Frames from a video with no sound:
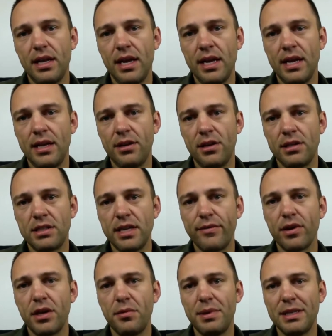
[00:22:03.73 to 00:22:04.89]
And it's never
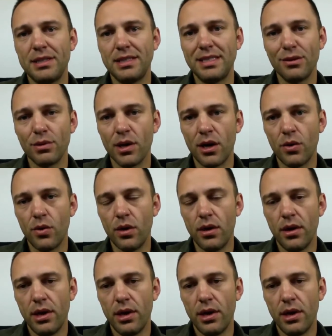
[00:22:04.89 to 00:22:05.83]
going to be zero.